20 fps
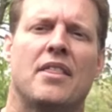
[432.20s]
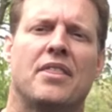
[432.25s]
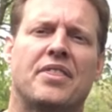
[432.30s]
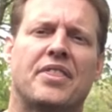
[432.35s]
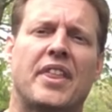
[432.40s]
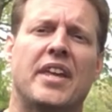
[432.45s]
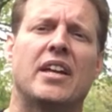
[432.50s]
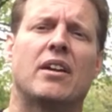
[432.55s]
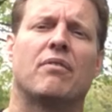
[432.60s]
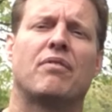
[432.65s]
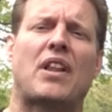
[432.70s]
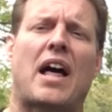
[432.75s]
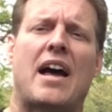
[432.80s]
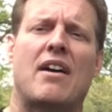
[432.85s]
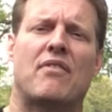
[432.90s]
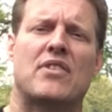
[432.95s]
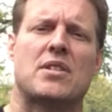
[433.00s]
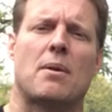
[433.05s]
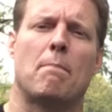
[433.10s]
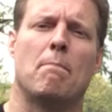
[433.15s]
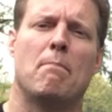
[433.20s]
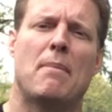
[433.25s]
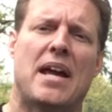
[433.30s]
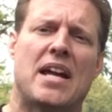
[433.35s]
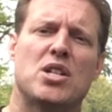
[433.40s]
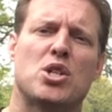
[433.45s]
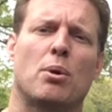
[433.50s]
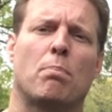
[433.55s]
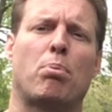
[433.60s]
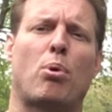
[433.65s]
Think of life as a
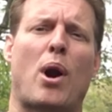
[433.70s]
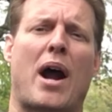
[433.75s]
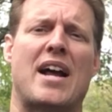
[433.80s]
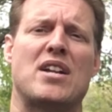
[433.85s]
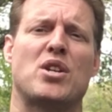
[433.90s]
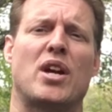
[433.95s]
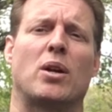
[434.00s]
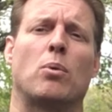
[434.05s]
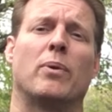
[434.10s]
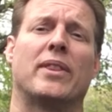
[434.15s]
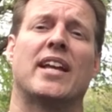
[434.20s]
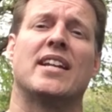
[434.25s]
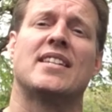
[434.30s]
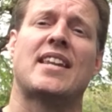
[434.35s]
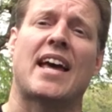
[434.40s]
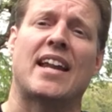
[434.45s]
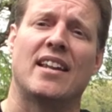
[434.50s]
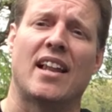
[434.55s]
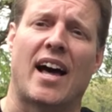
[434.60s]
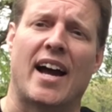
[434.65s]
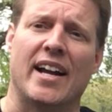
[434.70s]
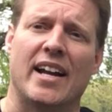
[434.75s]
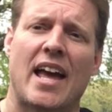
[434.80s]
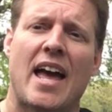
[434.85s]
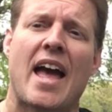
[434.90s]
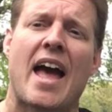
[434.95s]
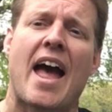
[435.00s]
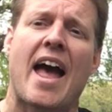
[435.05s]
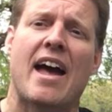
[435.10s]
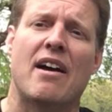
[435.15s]
major project with a deadline.
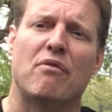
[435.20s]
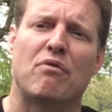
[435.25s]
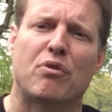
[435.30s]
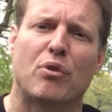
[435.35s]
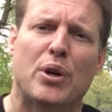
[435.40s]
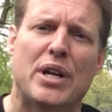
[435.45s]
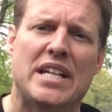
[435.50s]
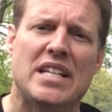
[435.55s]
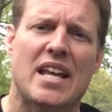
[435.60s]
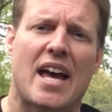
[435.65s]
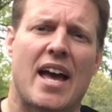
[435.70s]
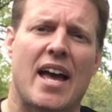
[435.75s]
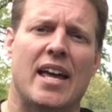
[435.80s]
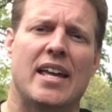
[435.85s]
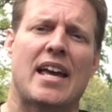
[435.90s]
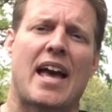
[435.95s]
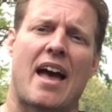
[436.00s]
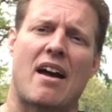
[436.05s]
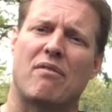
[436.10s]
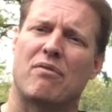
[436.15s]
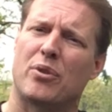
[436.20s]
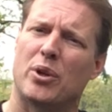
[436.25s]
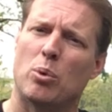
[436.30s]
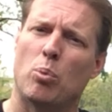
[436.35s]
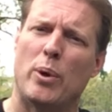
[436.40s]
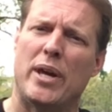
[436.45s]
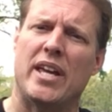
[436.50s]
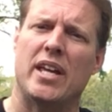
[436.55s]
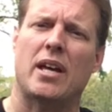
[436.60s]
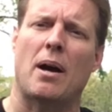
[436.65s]
Every day, every
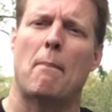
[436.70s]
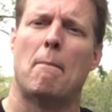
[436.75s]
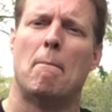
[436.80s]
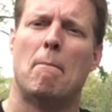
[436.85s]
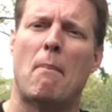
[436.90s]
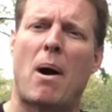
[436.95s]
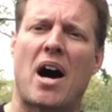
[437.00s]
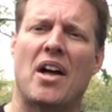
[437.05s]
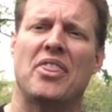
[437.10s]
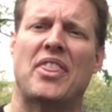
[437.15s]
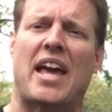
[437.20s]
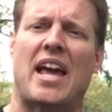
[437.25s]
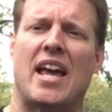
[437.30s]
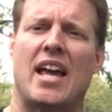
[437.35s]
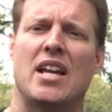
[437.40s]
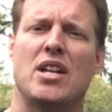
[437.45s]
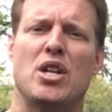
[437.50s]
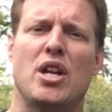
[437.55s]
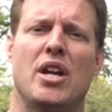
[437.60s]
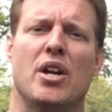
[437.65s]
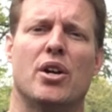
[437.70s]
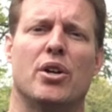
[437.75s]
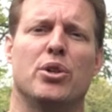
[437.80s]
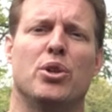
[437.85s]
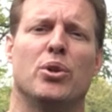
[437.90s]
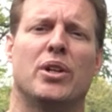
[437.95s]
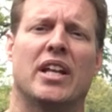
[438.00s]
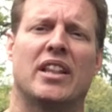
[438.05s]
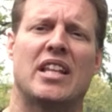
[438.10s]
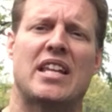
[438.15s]
week, month, and year,
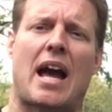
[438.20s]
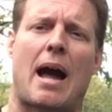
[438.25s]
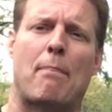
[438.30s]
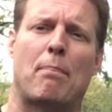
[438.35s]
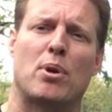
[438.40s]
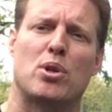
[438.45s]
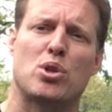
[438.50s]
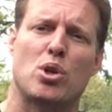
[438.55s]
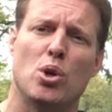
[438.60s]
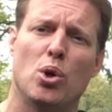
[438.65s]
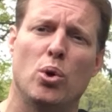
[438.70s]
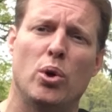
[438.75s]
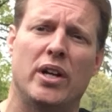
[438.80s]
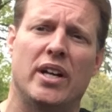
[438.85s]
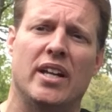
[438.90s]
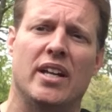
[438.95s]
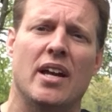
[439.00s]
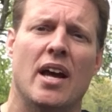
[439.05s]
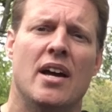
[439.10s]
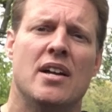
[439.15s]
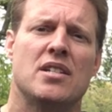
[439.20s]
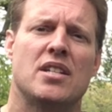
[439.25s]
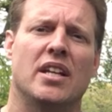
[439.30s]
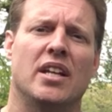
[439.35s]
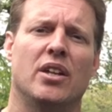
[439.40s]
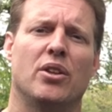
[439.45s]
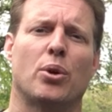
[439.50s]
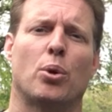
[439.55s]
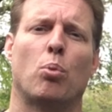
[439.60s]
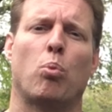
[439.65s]
you get the opportunity to
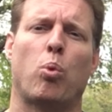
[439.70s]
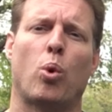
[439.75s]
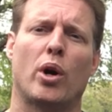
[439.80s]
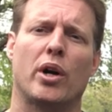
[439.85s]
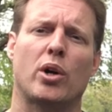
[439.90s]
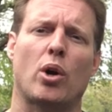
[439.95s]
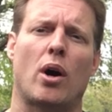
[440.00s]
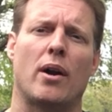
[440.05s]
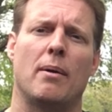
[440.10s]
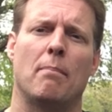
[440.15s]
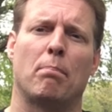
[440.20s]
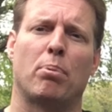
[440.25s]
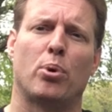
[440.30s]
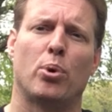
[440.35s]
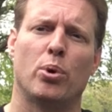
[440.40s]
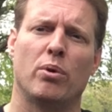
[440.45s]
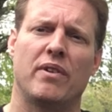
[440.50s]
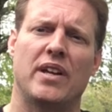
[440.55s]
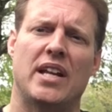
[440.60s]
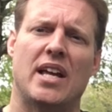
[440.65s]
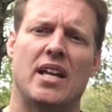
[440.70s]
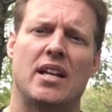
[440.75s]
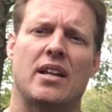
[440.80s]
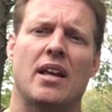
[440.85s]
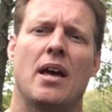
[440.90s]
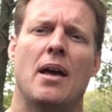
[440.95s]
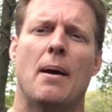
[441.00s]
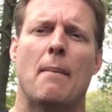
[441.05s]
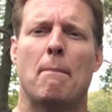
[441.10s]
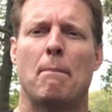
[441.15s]
either work on improving it,
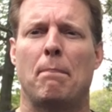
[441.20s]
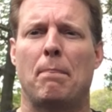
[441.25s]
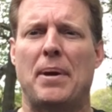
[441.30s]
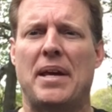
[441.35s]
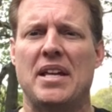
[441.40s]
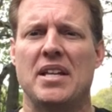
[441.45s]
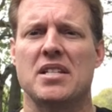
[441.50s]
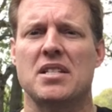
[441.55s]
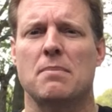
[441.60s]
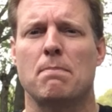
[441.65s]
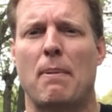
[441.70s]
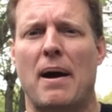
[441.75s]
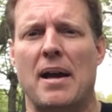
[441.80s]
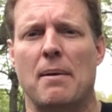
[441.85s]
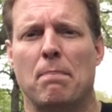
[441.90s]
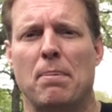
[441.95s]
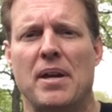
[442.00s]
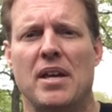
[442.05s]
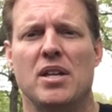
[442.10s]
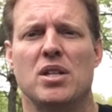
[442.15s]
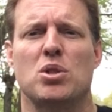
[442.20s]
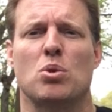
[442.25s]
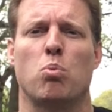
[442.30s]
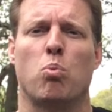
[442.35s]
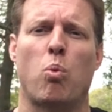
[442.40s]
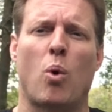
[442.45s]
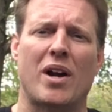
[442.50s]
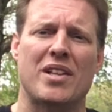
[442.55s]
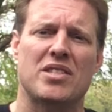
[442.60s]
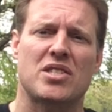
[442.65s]
piece by piece,
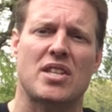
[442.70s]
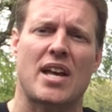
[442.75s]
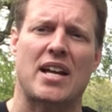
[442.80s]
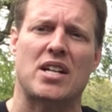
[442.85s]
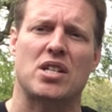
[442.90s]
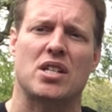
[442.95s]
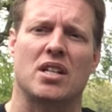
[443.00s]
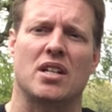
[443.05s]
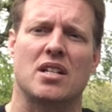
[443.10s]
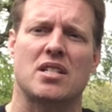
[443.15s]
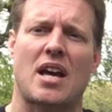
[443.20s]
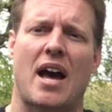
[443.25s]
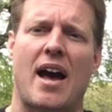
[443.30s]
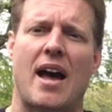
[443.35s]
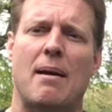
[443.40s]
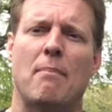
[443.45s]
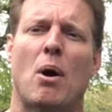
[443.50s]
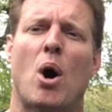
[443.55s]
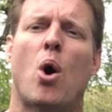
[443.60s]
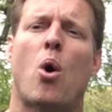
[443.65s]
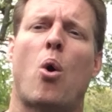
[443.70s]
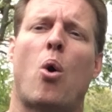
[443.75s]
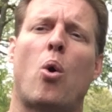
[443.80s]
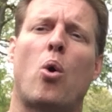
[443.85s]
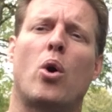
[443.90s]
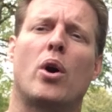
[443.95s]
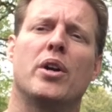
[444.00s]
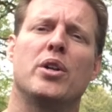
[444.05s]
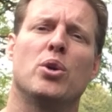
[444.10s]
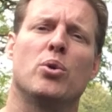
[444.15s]
one section at a time,
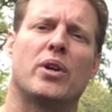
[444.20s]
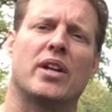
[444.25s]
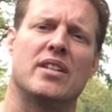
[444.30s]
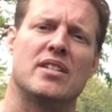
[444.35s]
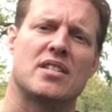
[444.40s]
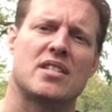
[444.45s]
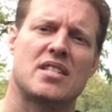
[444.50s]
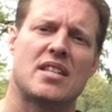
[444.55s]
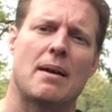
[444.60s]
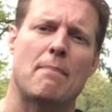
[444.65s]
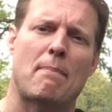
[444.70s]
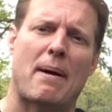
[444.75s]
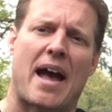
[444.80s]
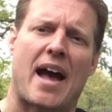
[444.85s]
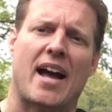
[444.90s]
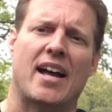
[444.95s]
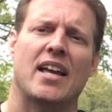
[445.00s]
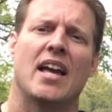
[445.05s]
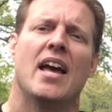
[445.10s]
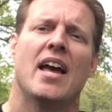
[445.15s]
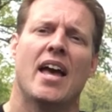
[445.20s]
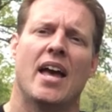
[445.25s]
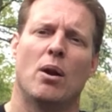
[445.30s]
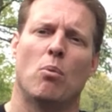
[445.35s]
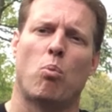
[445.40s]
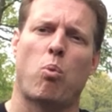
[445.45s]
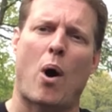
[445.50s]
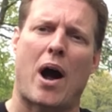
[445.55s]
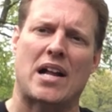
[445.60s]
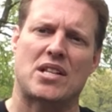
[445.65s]
or you can sit back
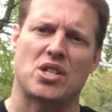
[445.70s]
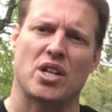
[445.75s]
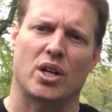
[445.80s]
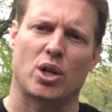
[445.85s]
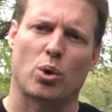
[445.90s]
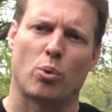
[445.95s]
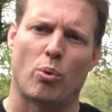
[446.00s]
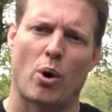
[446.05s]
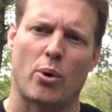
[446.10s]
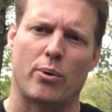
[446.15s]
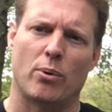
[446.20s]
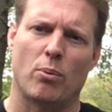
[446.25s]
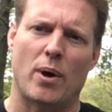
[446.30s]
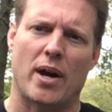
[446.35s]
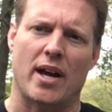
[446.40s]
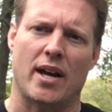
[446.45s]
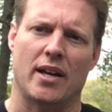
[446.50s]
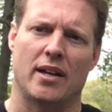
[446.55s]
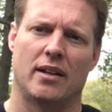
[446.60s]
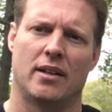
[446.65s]
and watch it corrode away.